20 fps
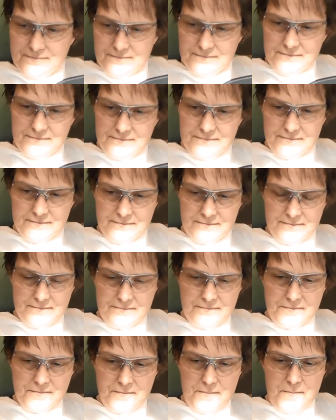of that?
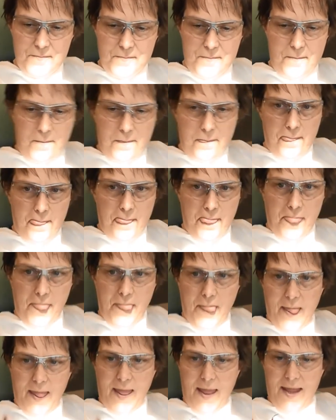You
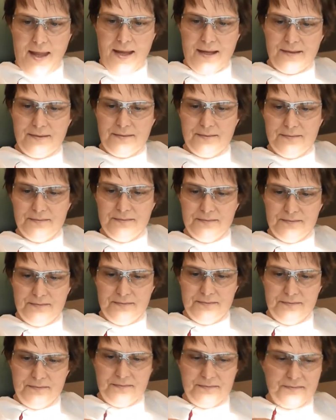show me you
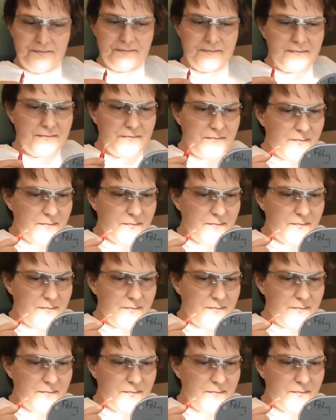using that.